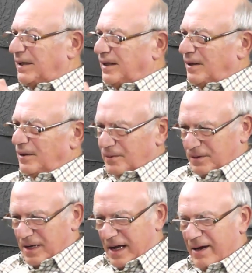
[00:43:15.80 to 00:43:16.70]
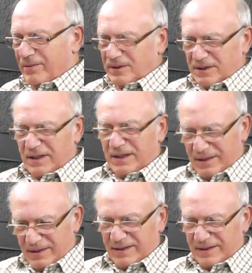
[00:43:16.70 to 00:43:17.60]
you look now was
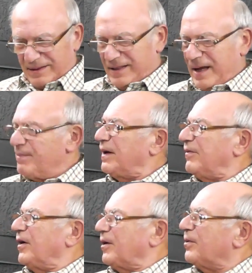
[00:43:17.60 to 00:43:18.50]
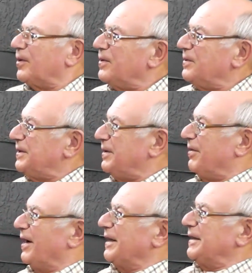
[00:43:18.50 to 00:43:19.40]
a, a, a bit of a crude
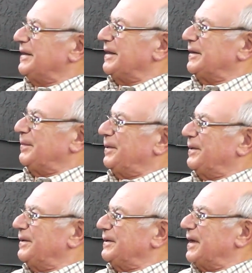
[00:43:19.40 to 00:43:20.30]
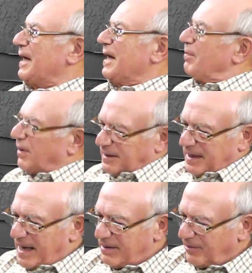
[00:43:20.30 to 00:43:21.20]
device, I suppose. But
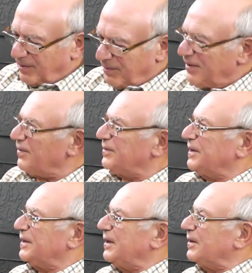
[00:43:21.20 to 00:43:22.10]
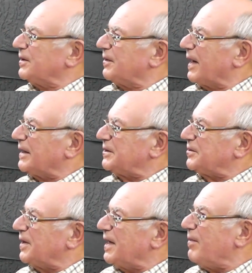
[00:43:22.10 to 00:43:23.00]
then we've moved to the other
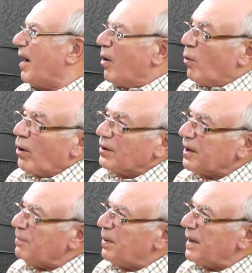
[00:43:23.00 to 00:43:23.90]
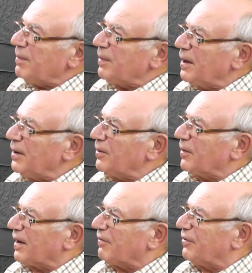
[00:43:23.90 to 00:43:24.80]
extreme. What are people
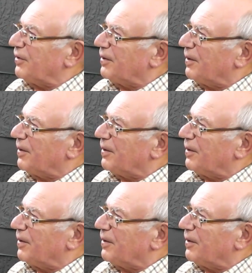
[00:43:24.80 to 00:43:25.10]
looking for?